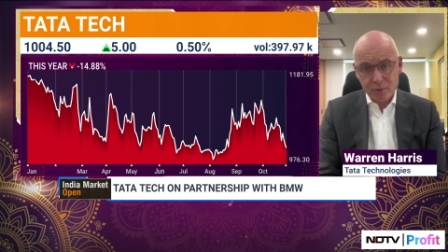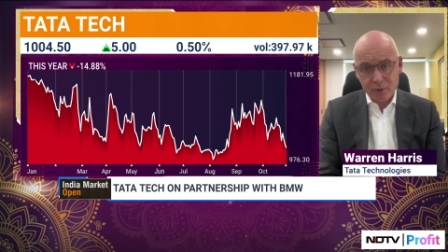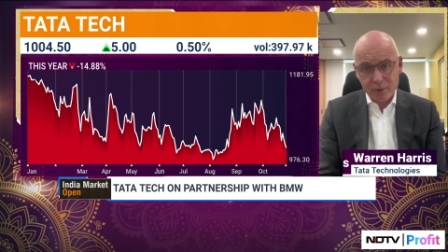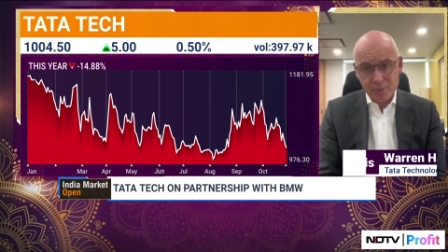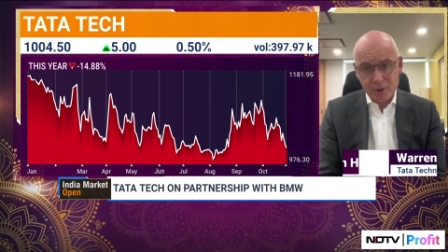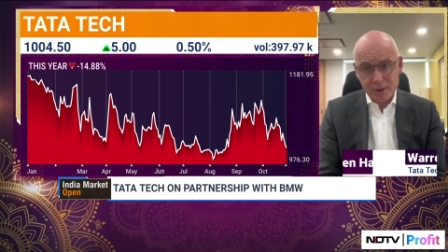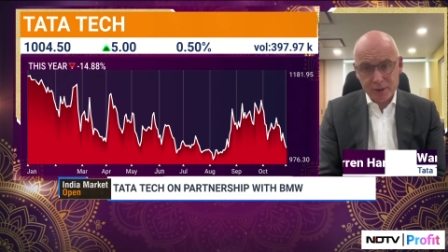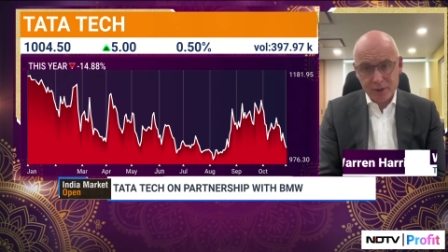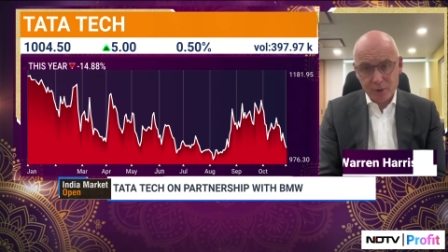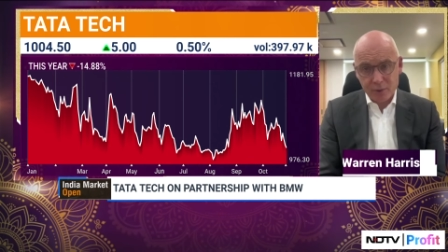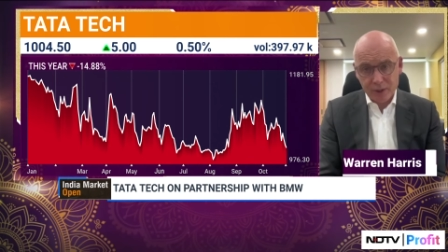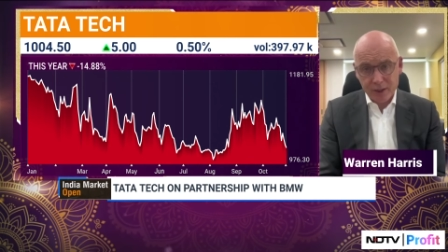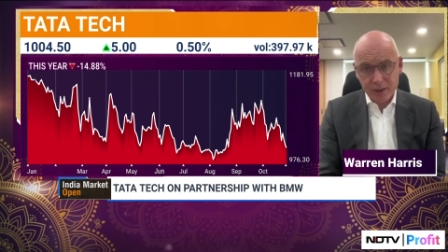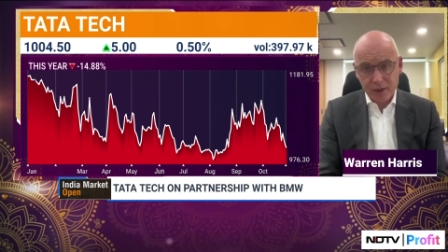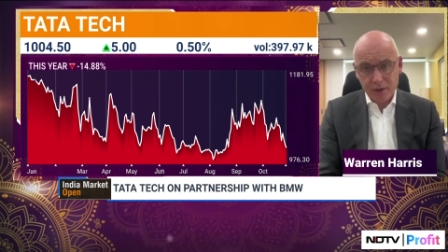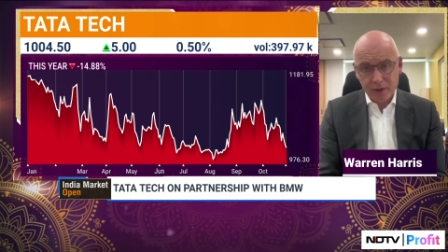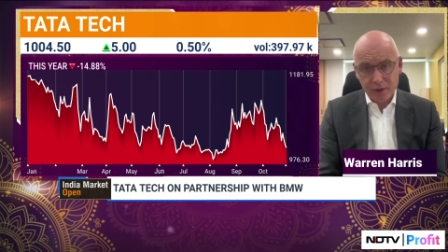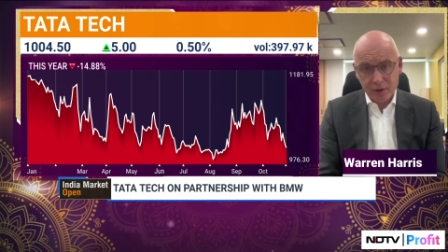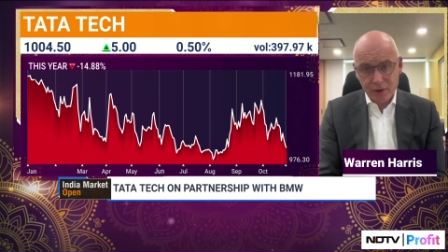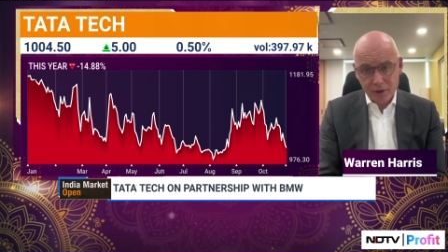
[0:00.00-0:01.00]
We've been doing
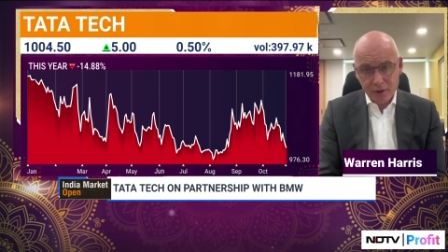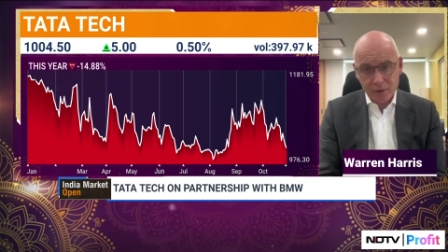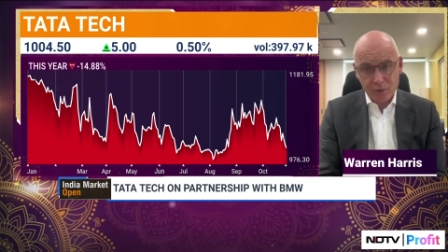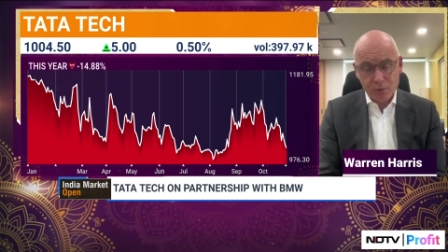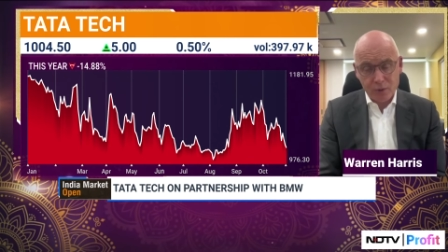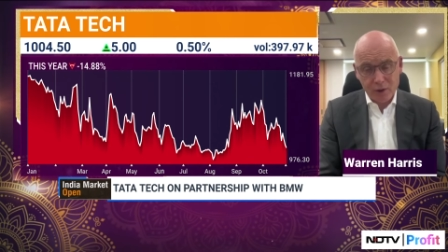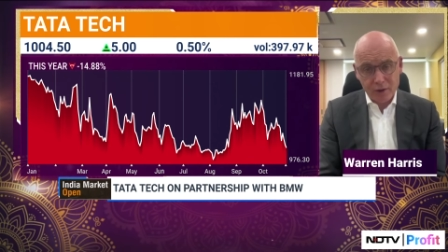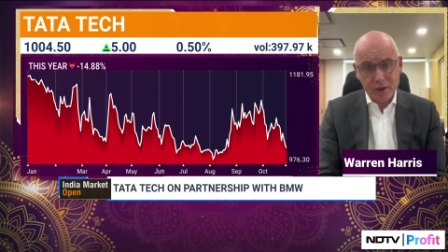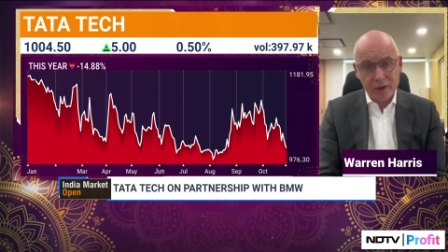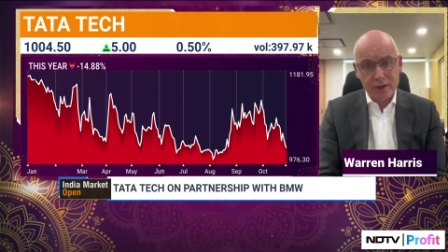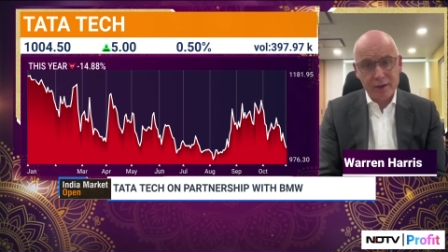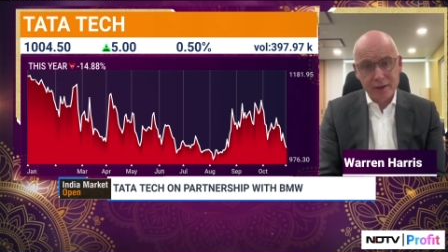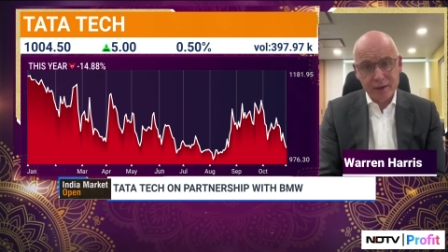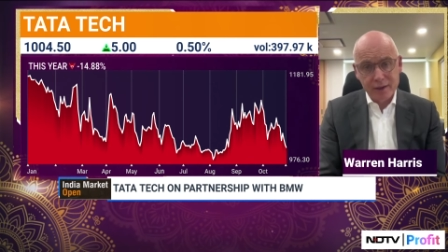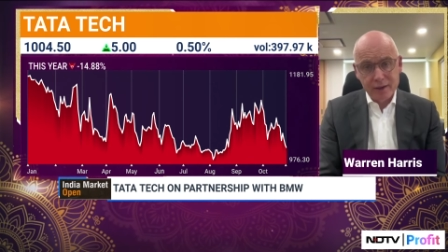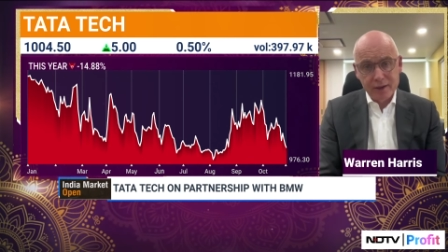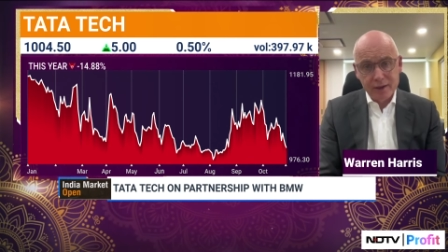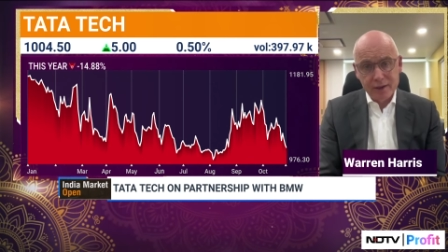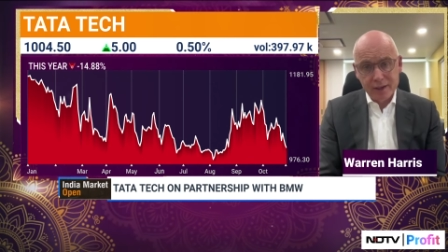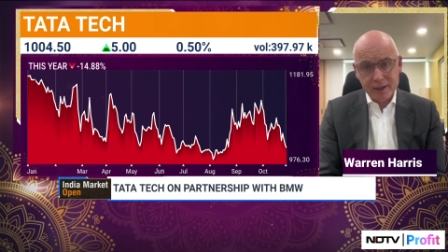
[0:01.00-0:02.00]
a lot of work
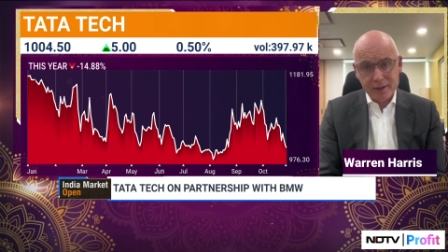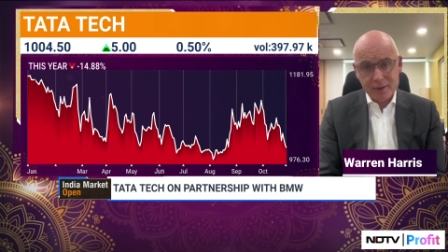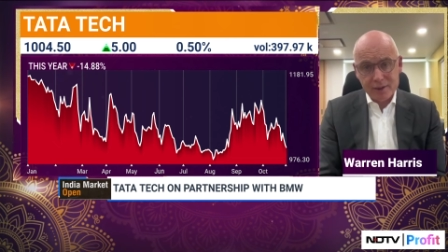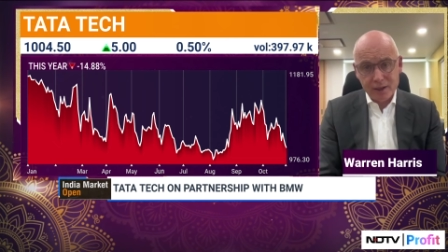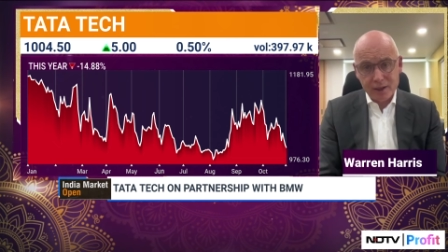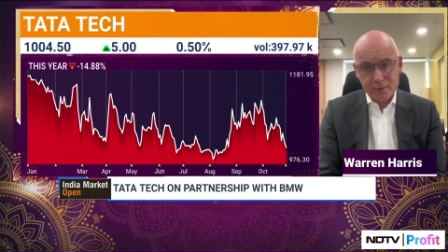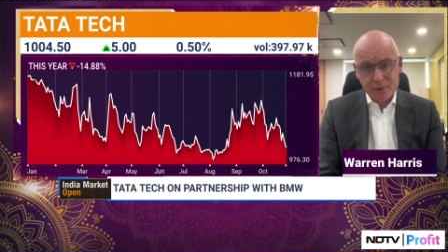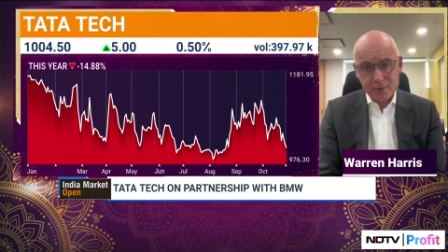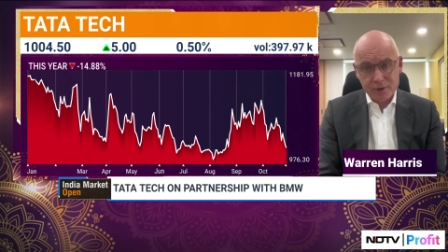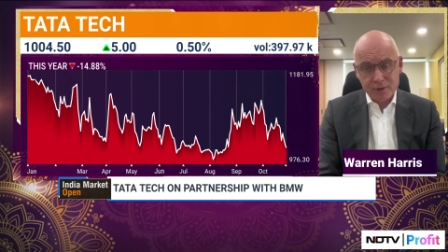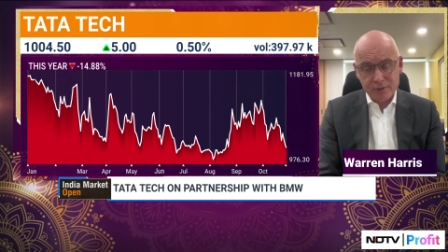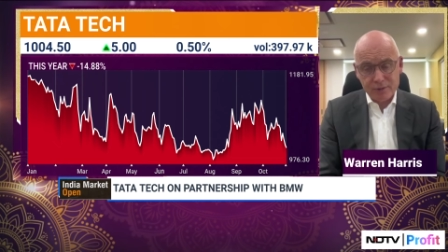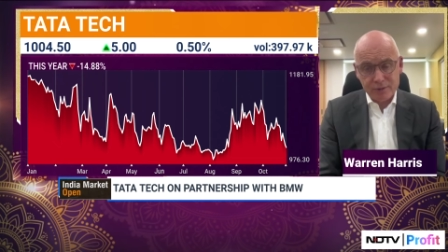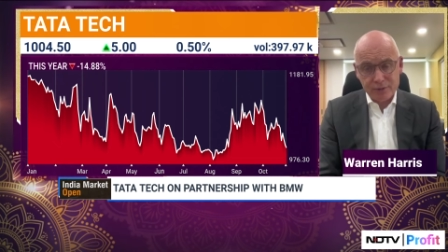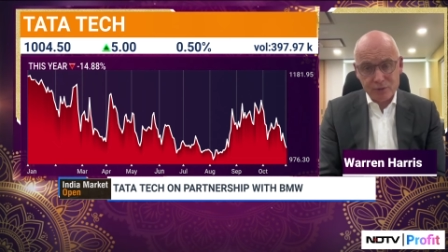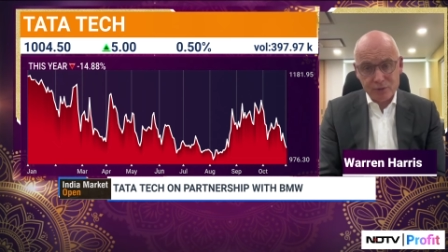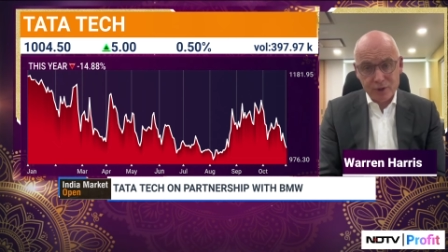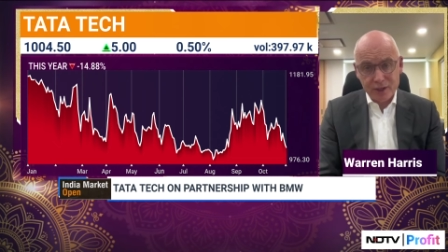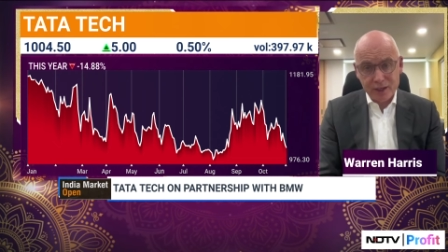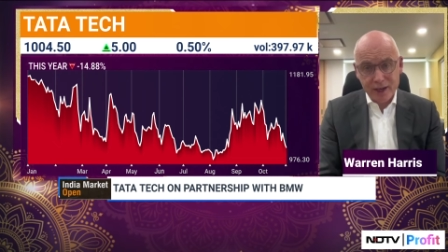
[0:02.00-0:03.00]
in terms of
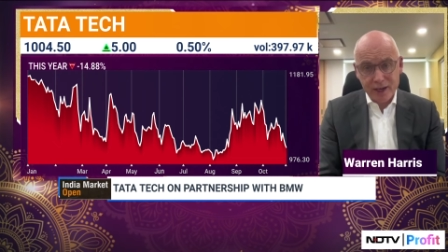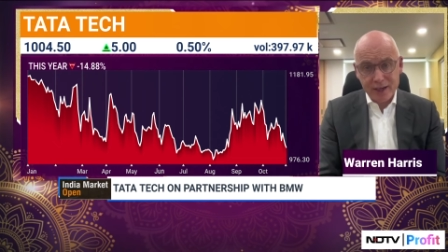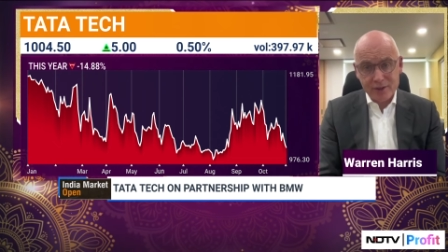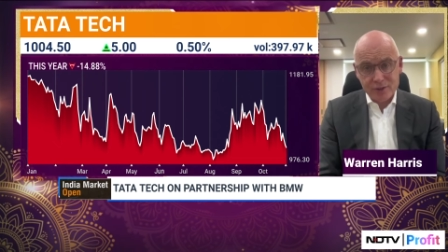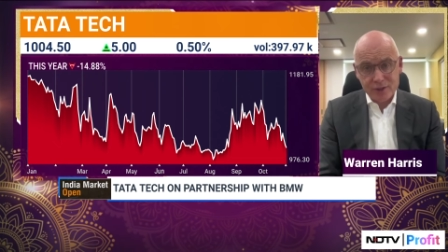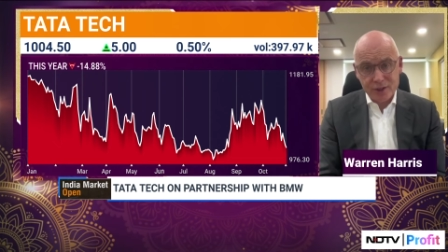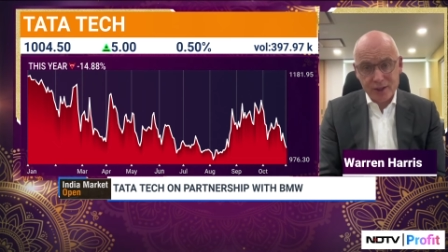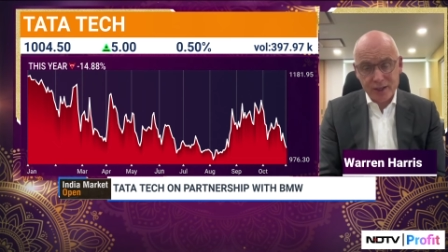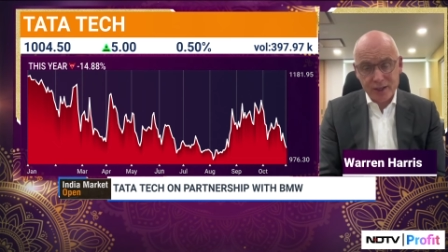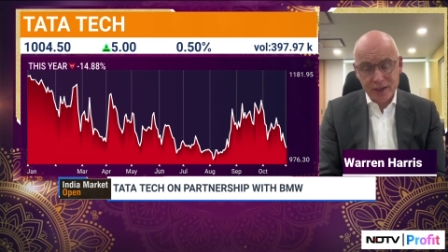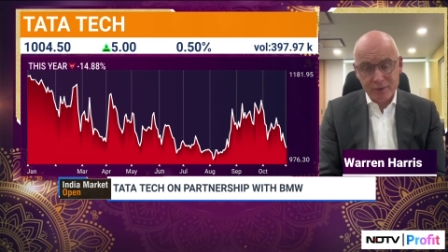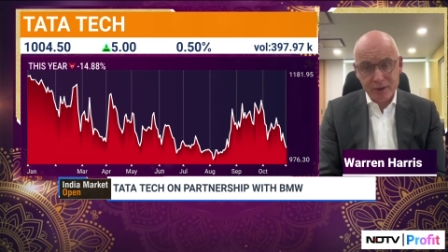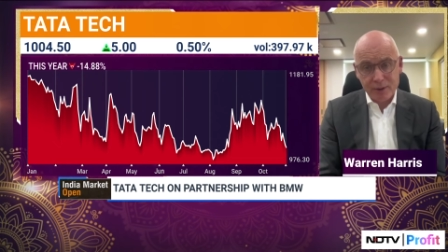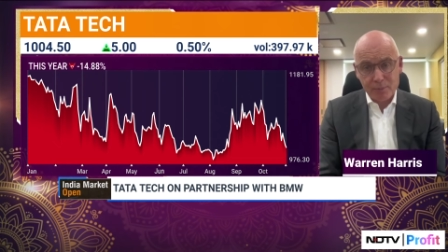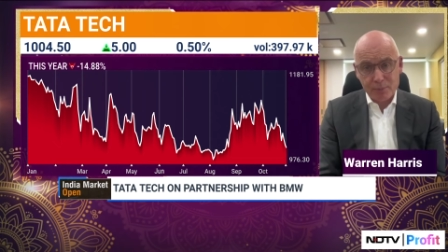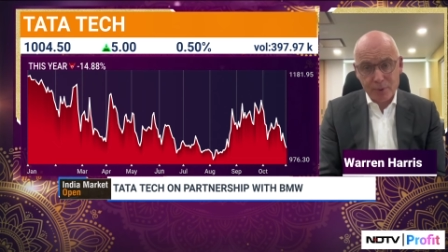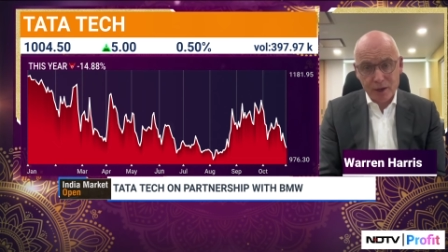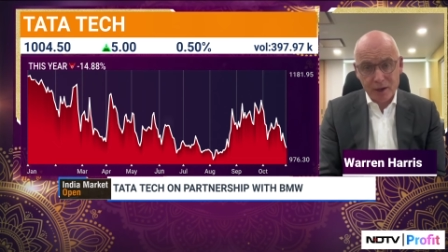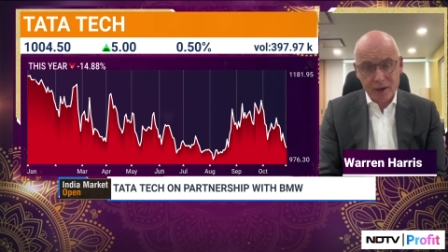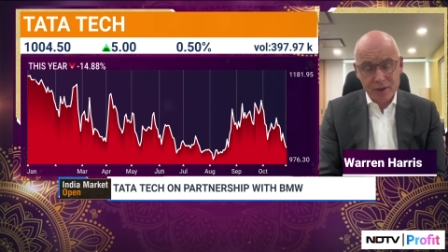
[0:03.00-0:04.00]

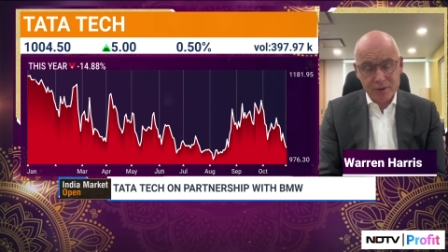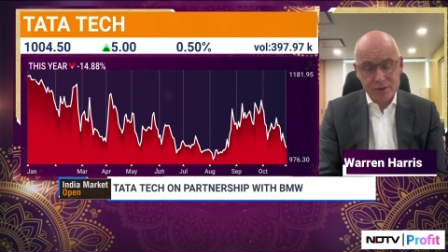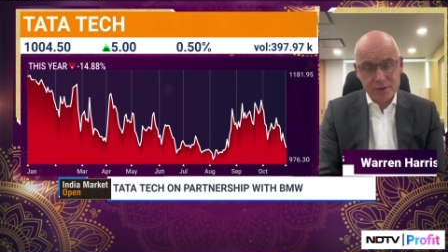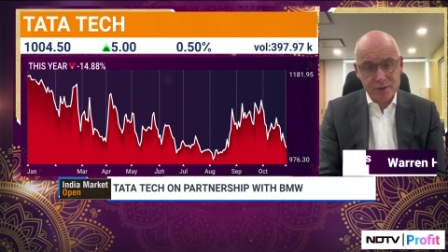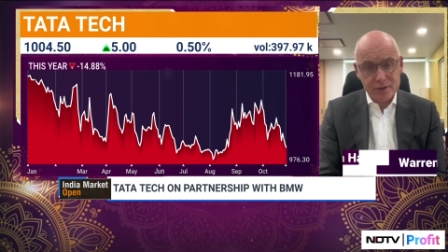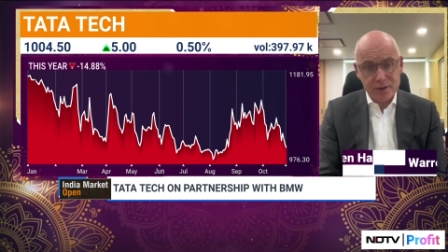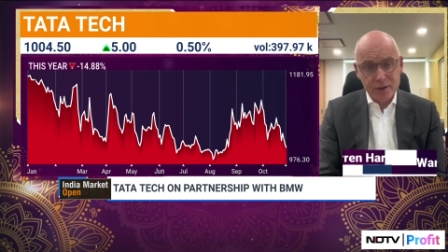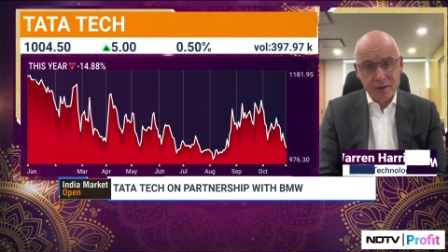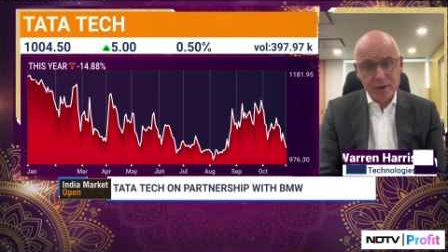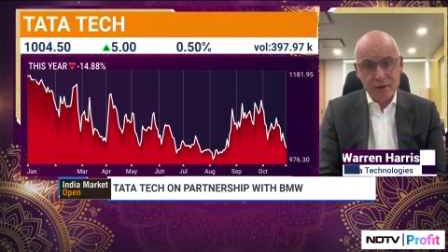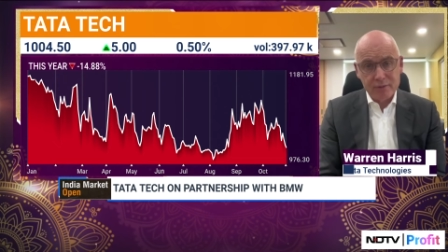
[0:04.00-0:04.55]
re-engineering parts